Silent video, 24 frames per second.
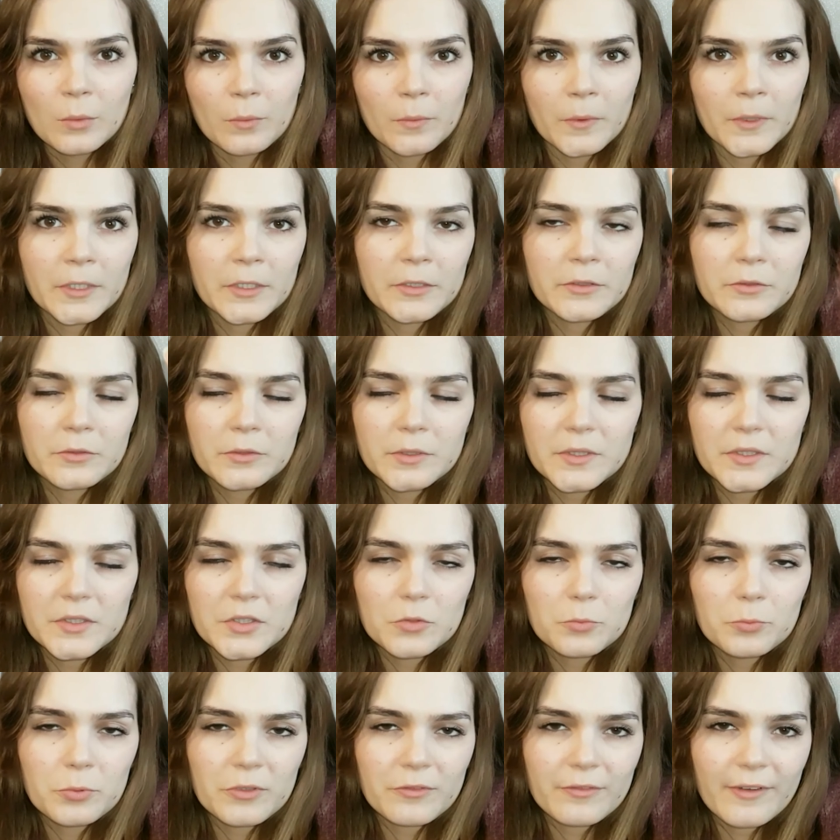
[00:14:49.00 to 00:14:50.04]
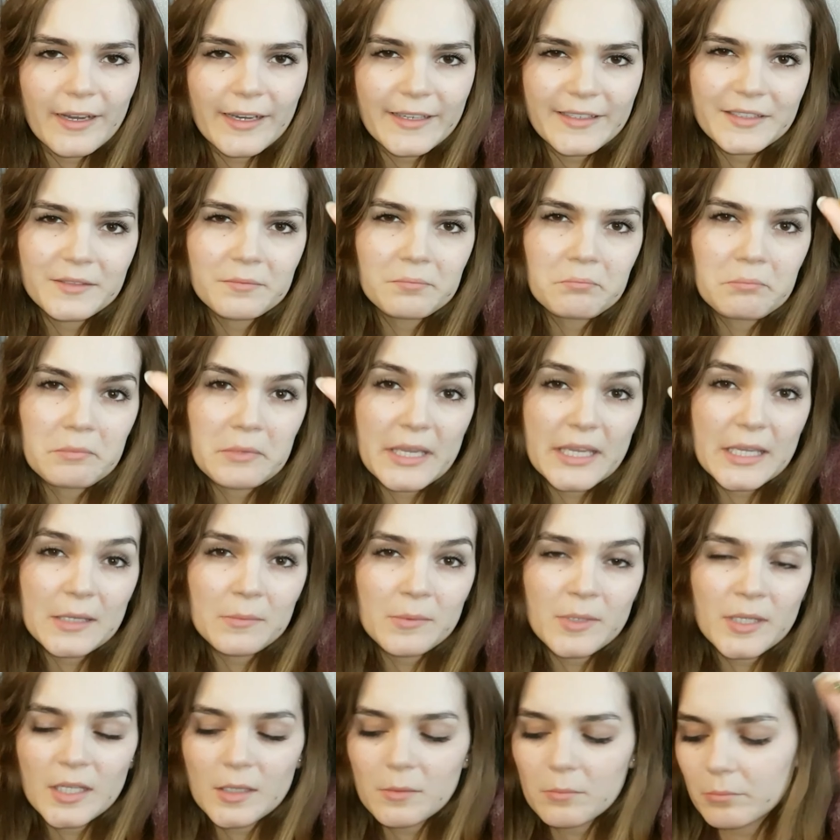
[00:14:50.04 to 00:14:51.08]
When you do it supervised,
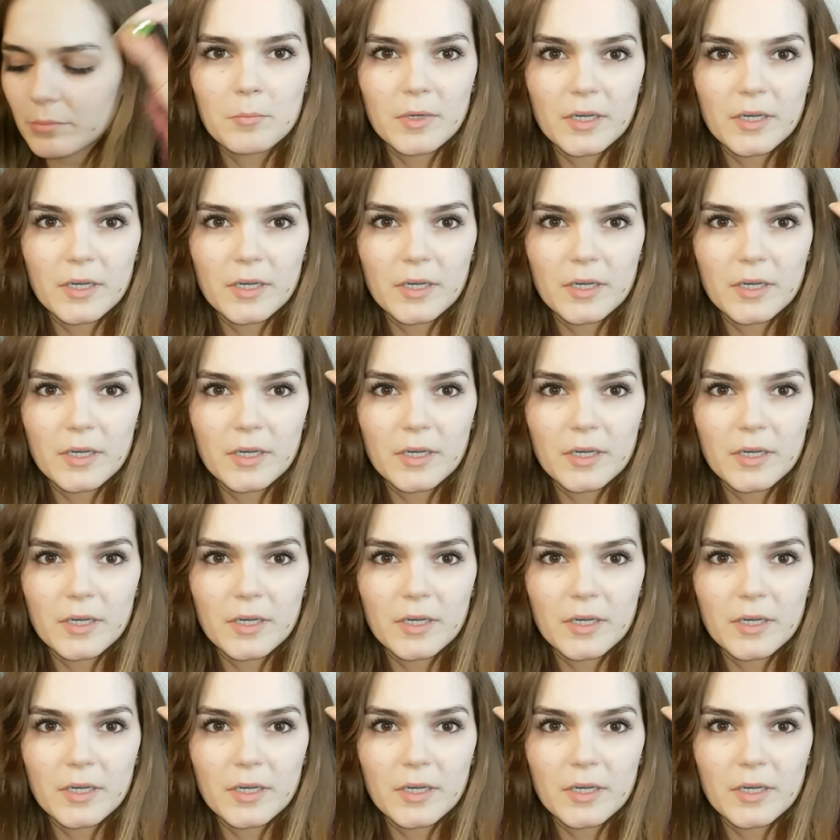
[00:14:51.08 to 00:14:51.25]
maybe.